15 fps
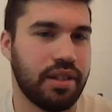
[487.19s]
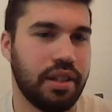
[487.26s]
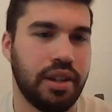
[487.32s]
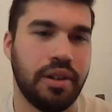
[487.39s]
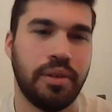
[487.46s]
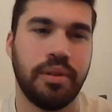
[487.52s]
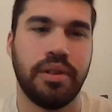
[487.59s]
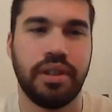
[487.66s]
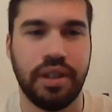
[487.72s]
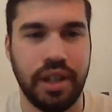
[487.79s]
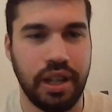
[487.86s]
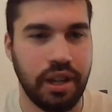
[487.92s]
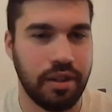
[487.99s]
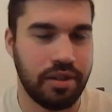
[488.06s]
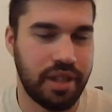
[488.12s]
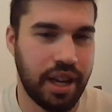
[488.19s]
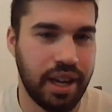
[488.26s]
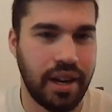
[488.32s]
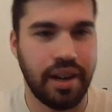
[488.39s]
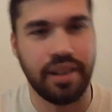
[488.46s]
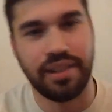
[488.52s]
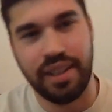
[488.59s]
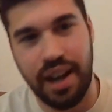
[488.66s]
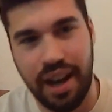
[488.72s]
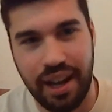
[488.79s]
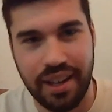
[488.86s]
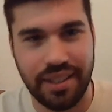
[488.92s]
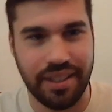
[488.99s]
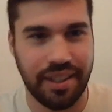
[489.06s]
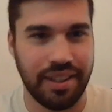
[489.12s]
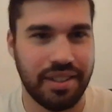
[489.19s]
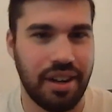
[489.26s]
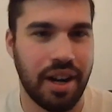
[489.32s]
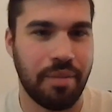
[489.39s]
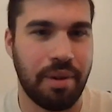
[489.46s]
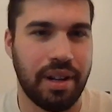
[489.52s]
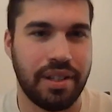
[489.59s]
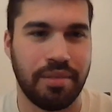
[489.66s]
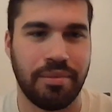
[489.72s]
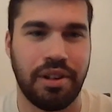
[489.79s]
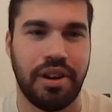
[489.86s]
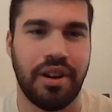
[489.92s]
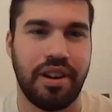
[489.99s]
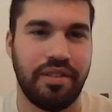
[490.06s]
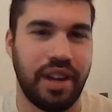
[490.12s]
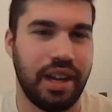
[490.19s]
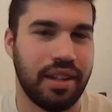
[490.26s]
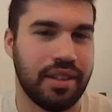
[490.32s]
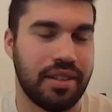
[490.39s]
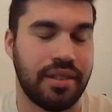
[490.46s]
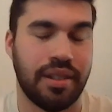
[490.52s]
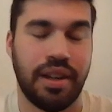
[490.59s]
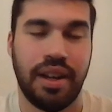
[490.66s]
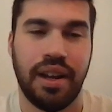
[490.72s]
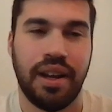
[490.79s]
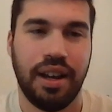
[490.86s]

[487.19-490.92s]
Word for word: So, you know, taking it aside to talk about some current events,